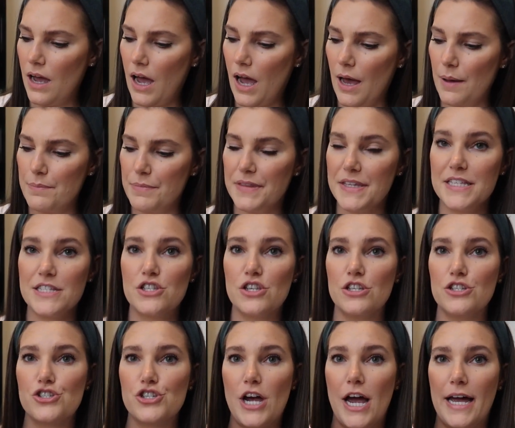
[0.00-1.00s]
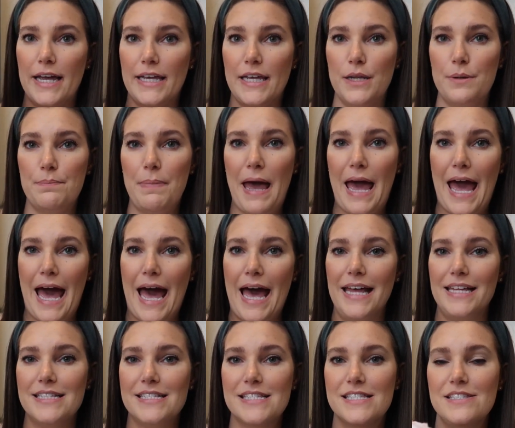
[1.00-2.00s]
um, these giant
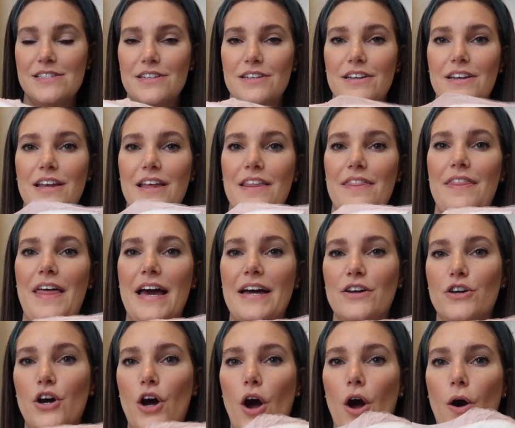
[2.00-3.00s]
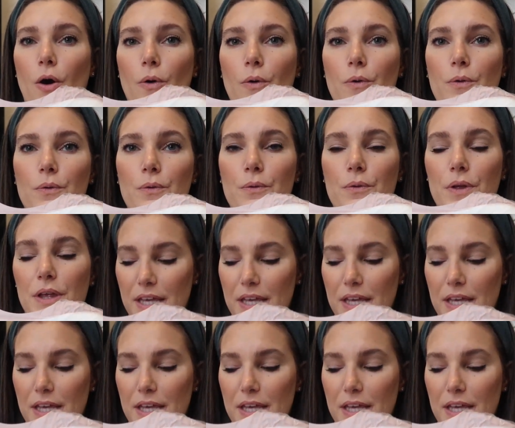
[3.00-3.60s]
pads that go